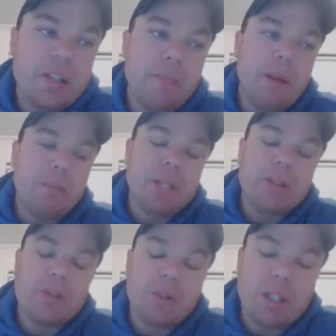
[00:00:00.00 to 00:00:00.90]
members
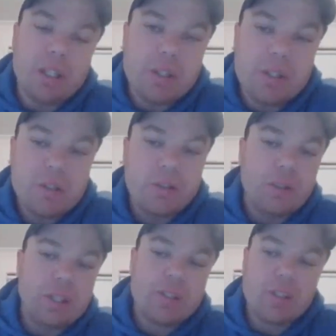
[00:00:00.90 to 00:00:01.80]
during
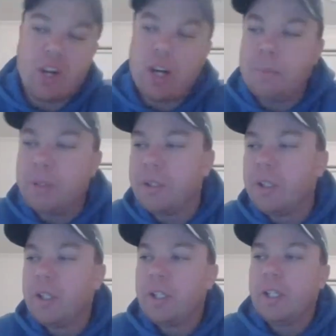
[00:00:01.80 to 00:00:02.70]
this time,
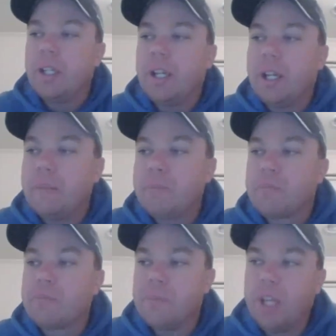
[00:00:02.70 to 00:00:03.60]
and
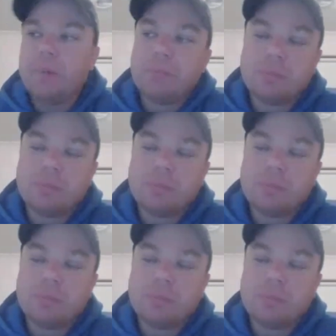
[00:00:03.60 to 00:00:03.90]
yeah.